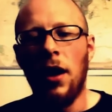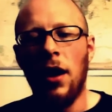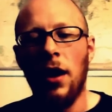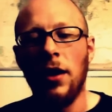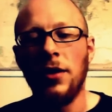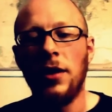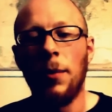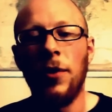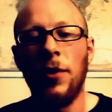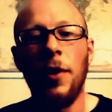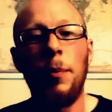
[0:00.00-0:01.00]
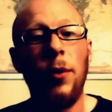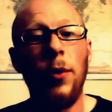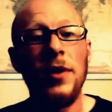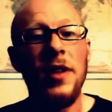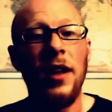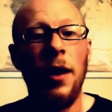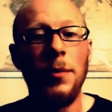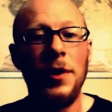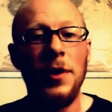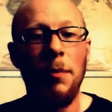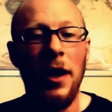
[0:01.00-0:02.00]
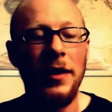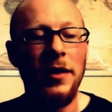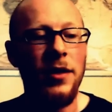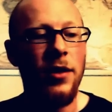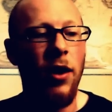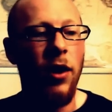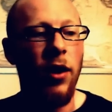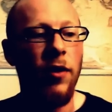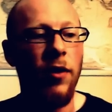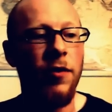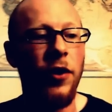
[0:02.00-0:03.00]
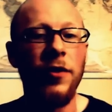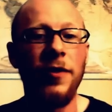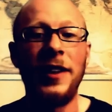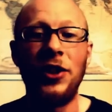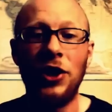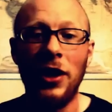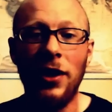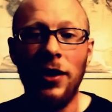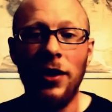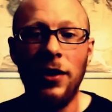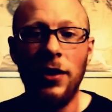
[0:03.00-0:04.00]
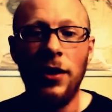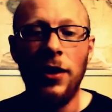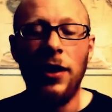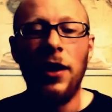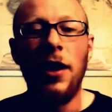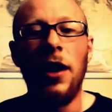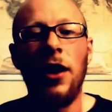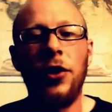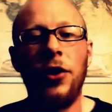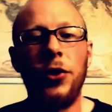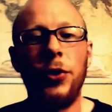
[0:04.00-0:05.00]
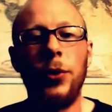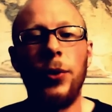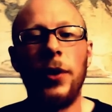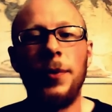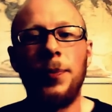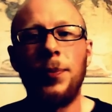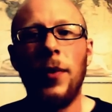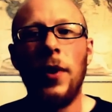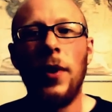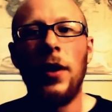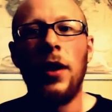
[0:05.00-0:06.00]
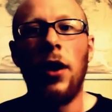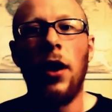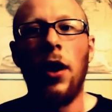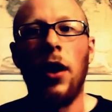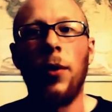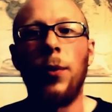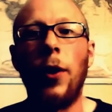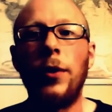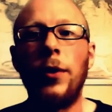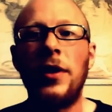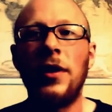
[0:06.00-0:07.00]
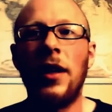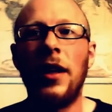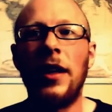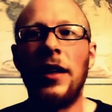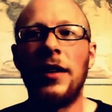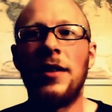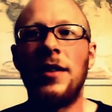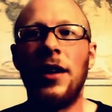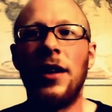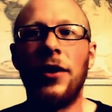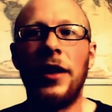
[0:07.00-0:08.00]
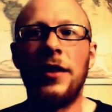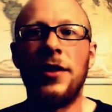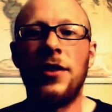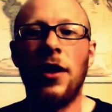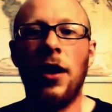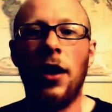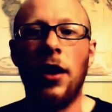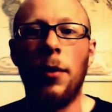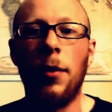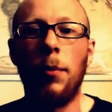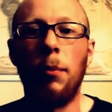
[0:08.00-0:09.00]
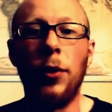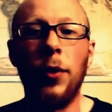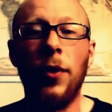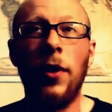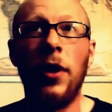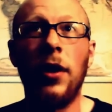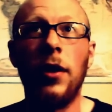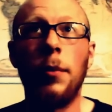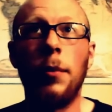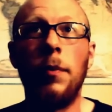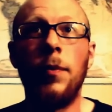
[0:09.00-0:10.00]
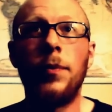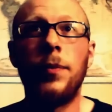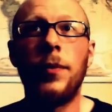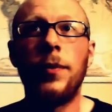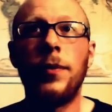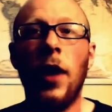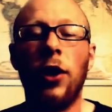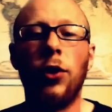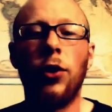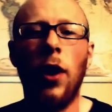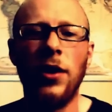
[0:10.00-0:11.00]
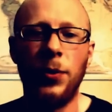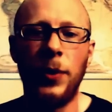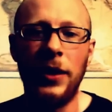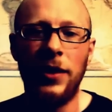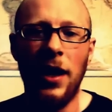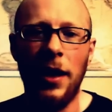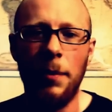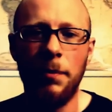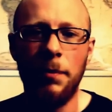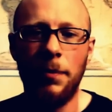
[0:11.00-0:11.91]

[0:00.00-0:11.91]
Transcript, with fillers: Uh, some of the big ones that come to mind are Vinge, who uh, wrote in his series uh, uh Across Real Time